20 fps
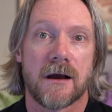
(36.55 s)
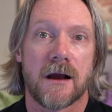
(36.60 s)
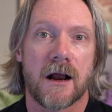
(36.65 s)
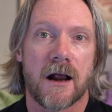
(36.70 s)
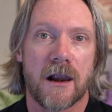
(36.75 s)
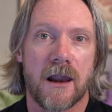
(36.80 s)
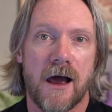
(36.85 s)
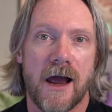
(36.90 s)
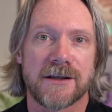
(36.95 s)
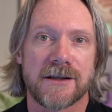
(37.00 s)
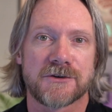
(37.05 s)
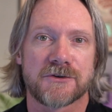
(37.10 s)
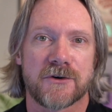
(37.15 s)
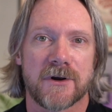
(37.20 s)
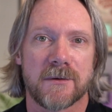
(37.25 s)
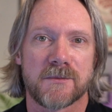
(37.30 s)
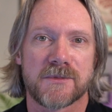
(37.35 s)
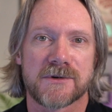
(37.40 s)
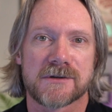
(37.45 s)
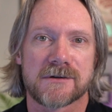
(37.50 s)
Client
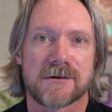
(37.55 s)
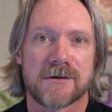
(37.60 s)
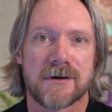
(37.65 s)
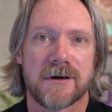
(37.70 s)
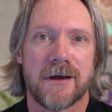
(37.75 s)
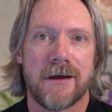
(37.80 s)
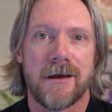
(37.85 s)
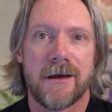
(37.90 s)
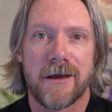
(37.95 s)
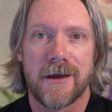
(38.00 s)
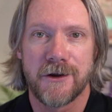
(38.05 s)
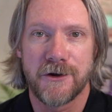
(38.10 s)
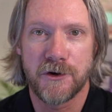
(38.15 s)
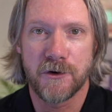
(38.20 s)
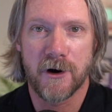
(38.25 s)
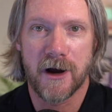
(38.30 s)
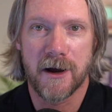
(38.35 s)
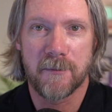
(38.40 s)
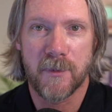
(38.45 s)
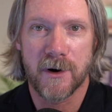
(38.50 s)
scripts,
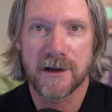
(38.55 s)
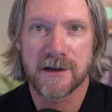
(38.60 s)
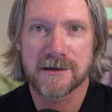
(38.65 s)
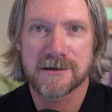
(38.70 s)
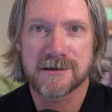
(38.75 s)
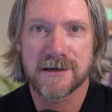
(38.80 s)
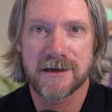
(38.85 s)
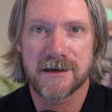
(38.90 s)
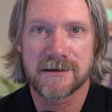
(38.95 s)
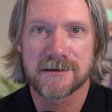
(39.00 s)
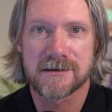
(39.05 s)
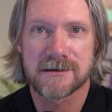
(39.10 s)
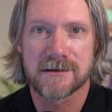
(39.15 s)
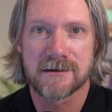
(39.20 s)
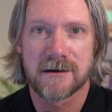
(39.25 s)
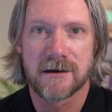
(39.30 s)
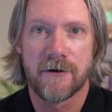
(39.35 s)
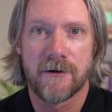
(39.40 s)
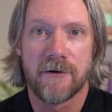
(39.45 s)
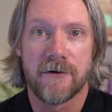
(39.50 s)
UI policies,
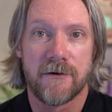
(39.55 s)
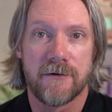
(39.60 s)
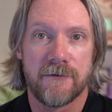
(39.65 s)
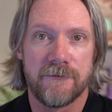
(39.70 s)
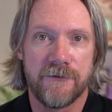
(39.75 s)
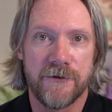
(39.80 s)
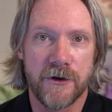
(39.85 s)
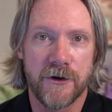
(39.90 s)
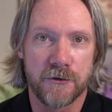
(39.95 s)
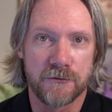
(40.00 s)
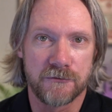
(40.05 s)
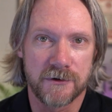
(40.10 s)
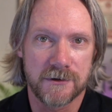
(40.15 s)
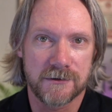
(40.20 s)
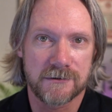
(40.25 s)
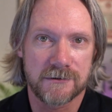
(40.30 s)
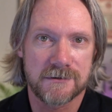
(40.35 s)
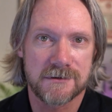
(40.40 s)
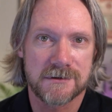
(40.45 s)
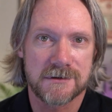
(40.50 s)
view
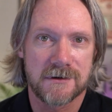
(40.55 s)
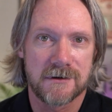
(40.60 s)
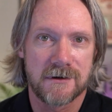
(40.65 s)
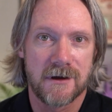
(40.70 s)
rules,